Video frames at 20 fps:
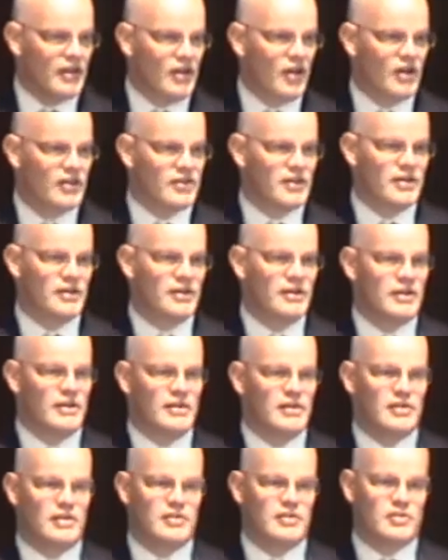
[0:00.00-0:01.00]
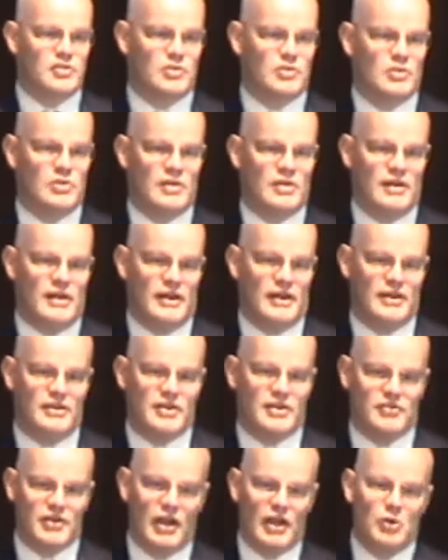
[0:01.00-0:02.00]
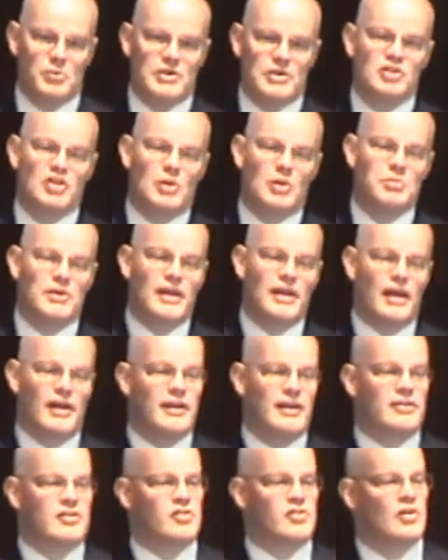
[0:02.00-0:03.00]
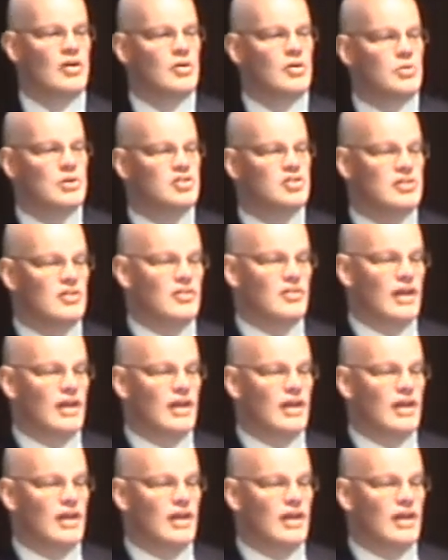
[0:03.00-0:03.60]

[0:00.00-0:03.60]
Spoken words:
in order to develop a triple helix which